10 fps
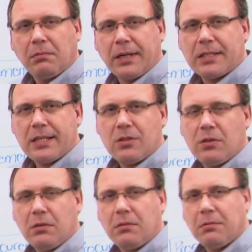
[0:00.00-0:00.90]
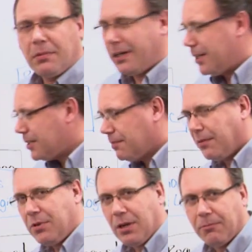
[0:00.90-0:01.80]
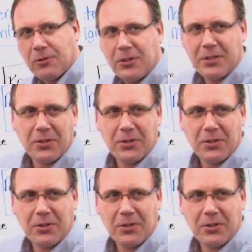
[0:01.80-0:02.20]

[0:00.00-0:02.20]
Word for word: Make sense? At least for me, obviously.